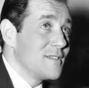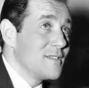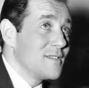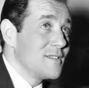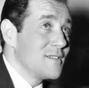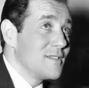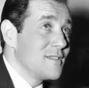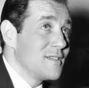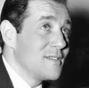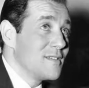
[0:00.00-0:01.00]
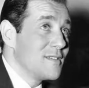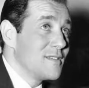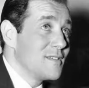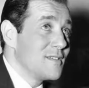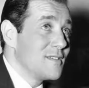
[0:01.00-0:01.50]

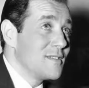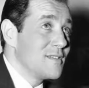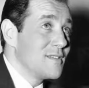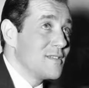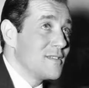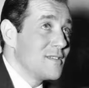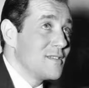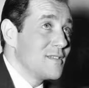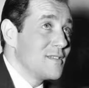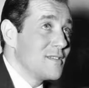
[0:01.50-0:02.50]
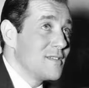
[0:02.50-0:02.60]
(silence)